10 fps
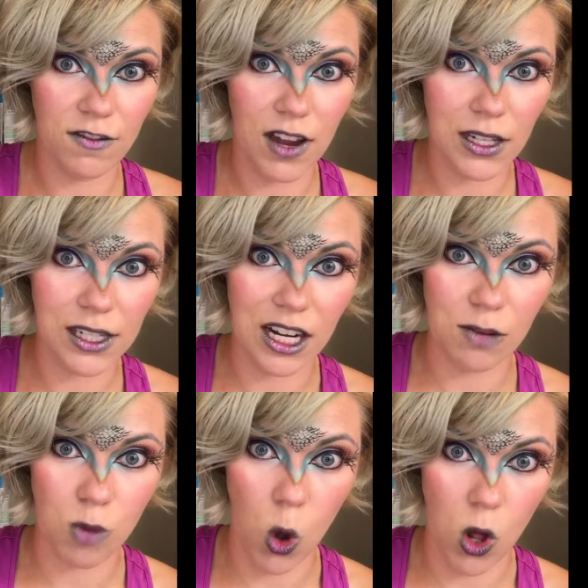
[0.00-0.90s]
the face
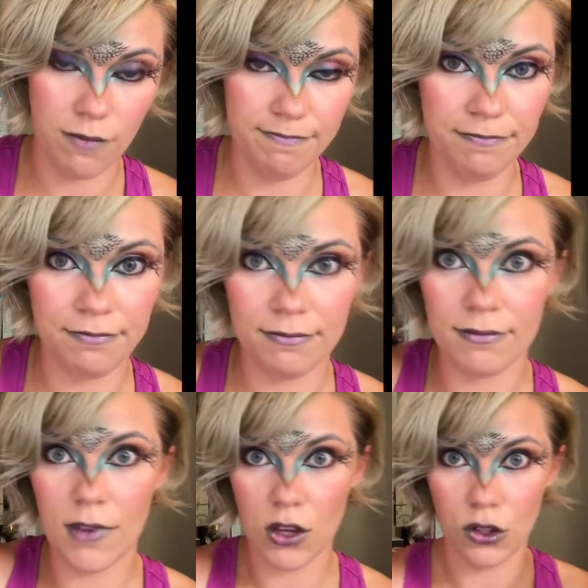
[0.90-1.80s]
and pull.
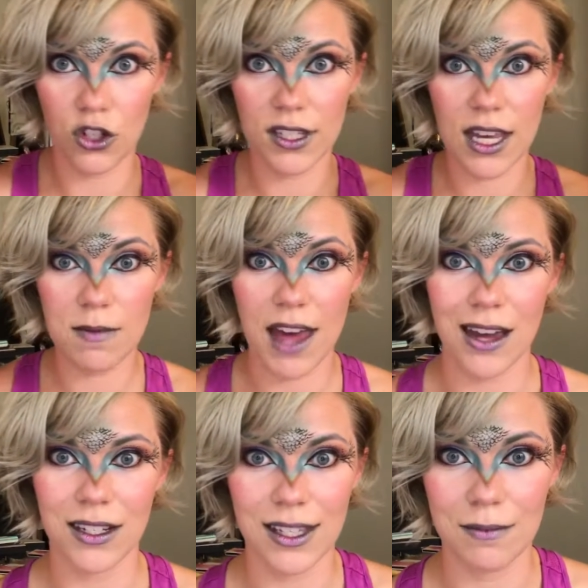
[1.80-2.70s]
So just keep
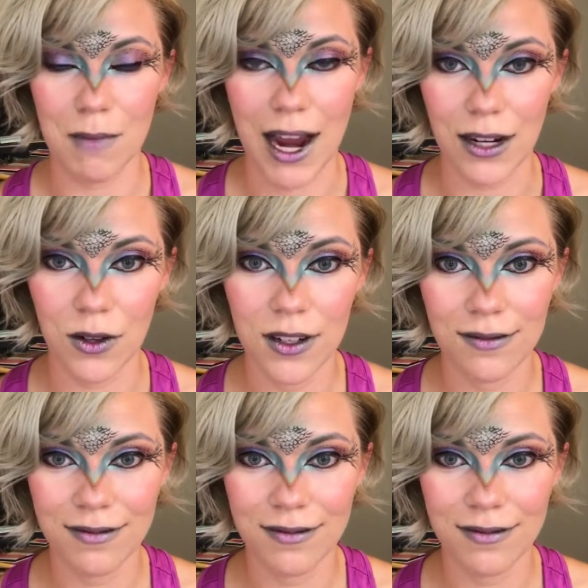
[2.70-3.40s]
that in mind.